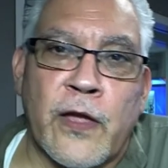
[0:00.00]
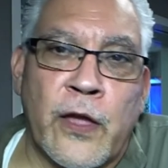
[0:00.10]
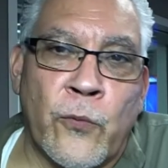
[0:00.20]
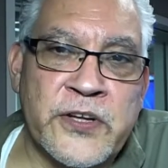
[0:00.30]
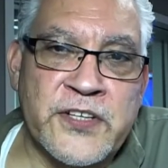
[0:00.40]

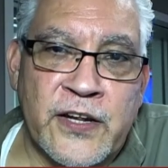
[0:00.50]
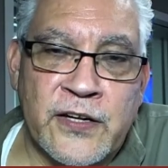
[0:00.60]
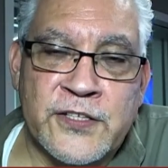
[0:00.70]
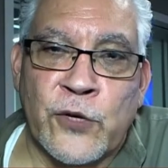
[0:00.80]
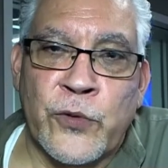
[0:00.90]
And we did it
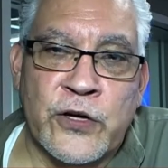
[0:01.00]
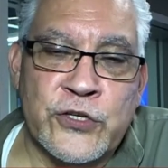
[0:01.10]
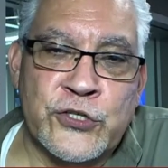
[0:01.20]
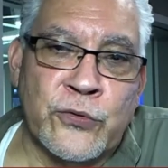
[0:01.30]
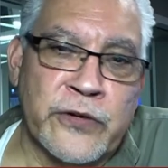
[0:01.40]
until we
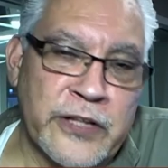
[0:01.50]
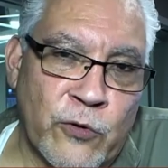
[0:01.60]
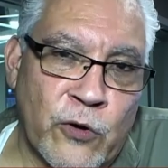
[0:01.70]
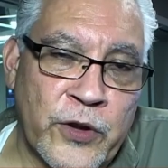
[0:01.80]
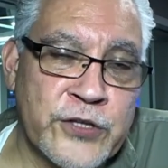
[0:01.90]
couldn't do it
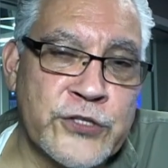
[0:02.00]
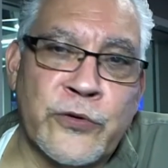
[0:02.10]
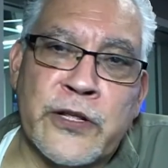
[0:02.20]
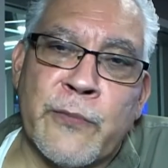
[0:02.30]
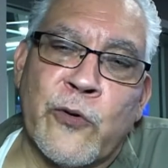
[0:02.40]
anymore. We couldn't
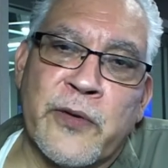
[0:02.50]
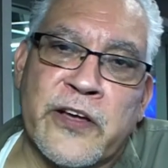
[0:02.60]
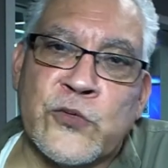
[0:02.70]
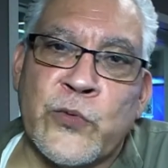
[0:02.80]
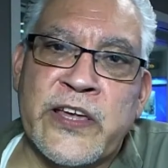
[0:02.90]
do it anymore
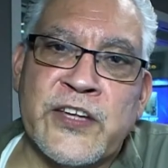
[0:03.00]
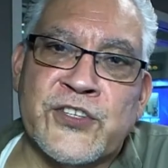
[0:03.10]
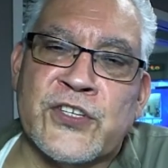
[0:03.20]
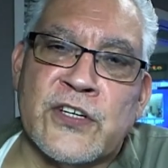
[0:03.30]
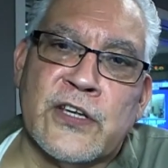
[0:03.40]
because we
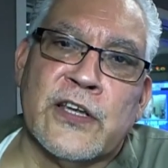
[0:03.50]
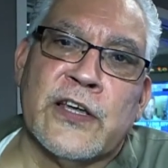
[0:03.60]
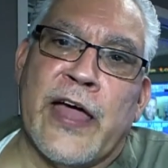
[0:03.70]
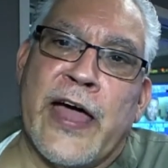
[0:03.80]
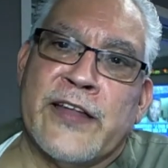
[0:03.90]
each
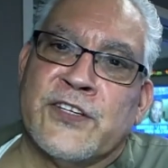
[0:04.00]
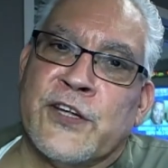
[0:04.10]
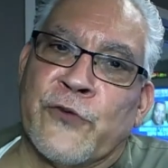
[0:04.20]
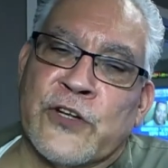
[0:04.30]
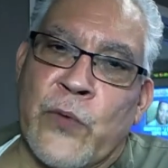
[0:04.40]
had
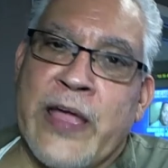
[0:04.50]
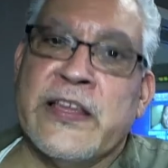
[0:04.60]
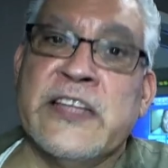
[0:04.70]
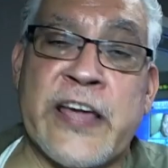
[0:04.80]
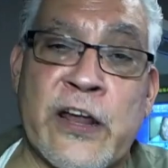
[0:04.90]
different, we
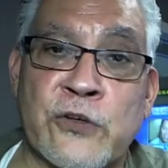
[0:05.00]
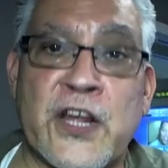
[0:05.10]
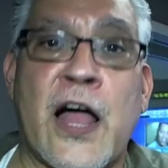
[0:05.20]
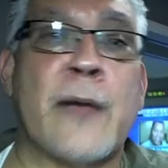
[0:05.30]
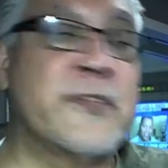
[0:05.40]
each had our
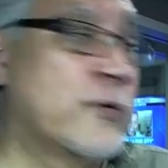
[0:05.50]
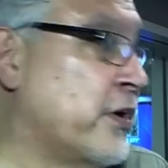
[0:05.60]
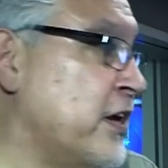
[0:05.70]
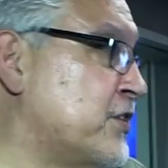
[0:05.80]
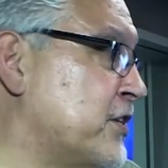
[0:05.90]
jobs and
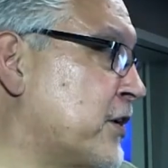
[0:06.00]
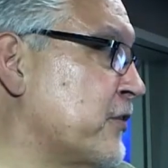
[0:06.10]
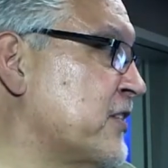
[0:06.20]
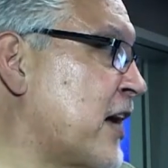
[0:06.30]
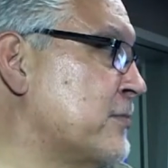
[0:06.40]
we're each at
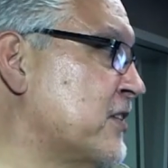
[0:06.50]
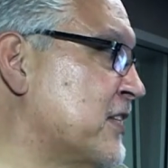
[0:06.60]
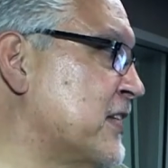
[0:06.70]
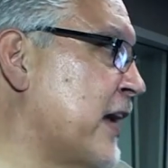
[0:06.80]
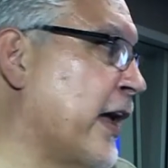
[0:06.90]
different times of the
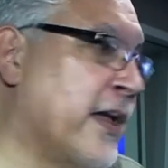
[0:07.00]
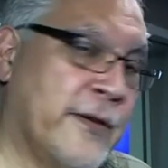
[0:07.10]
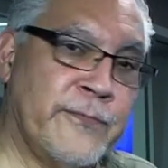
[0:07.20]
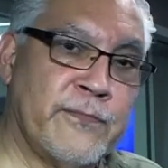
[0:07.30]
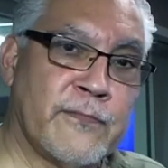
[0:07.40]
day
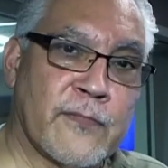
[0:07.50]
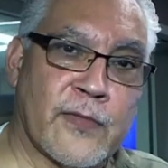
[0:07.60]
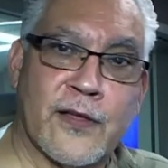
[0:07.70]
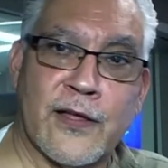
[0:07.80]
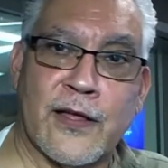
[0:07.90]

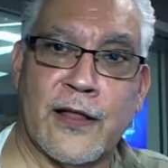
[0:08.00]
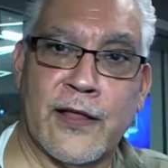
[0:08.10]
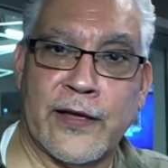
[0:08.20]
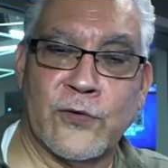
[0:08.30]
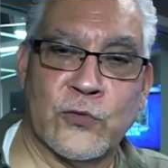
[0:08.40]

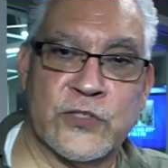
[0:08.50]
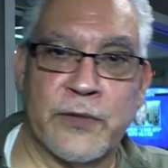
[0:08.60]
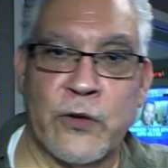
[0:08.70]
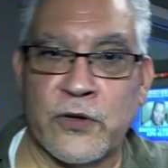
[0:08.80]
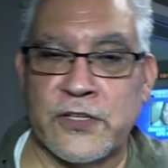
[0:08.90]
like
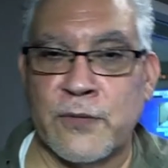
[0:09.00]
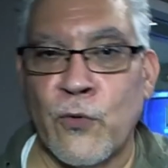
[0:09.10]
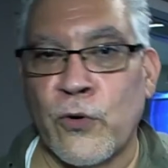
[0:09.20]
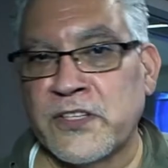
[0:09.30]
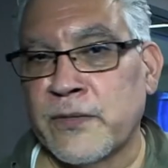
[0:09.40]
somebody worked in the
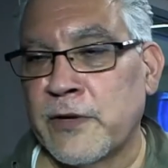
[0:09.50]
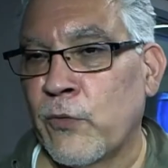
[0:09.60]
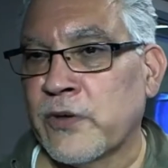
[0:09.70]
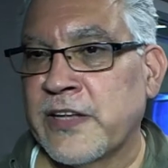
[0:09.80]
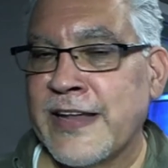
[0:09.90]
morning, somebody
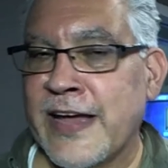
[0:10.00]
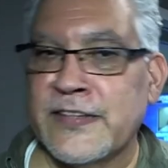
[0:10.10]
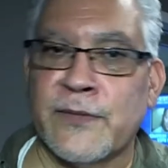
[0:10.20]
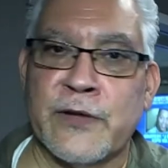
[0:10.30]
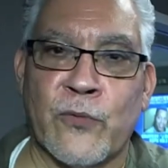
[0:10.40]
worked at
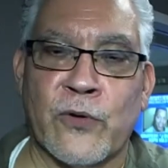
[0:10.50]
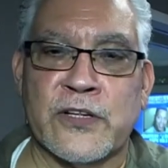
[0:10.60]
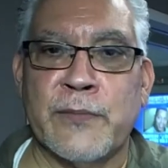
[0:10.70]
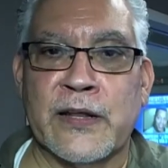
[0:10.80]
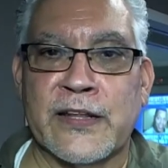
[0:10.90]
night, somebody
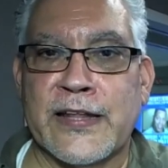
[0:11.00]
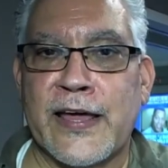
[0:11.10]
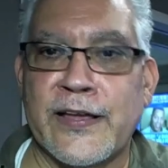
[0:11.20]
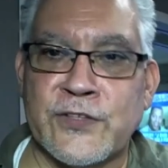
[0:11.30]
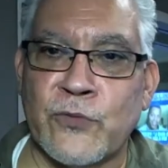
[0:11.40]
worked in the middle of the
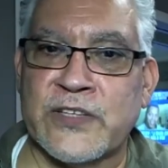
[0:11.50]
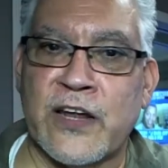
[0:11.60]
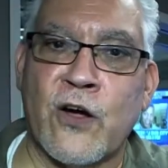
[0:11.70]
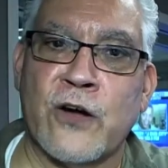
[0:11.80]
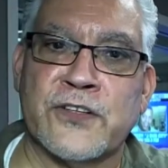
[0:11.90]
day, so it was
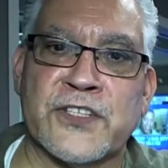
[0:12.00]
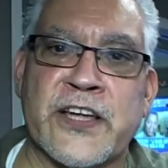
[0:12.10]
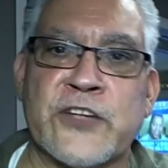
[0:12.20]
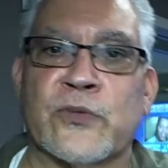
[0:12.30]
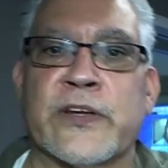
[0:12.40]
kind of hard to
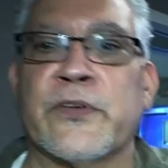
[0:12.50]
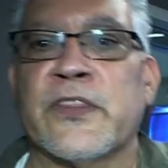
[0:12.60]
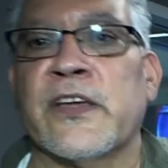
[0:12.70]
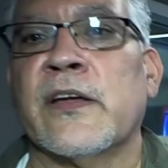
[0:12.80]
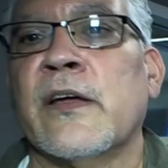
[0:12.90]
schedule
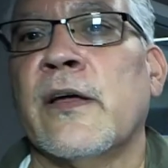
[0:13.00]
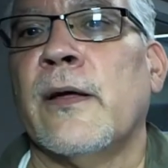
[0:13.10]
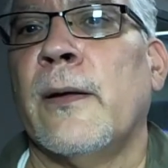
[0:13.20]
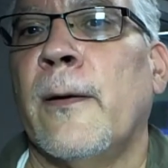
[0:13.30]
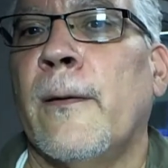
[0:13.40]
everything.
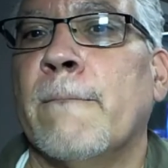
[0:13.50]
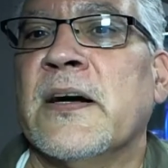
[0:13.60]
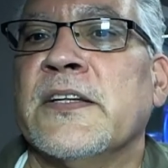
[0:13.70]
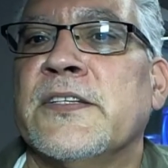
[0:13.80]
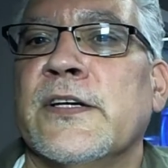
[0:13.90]

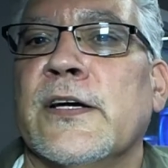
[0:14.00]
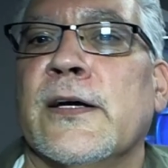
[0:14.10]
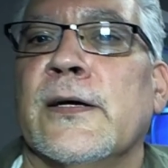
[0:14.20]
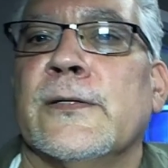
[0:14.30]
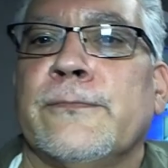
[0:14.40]
But
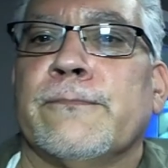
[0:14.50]
uh,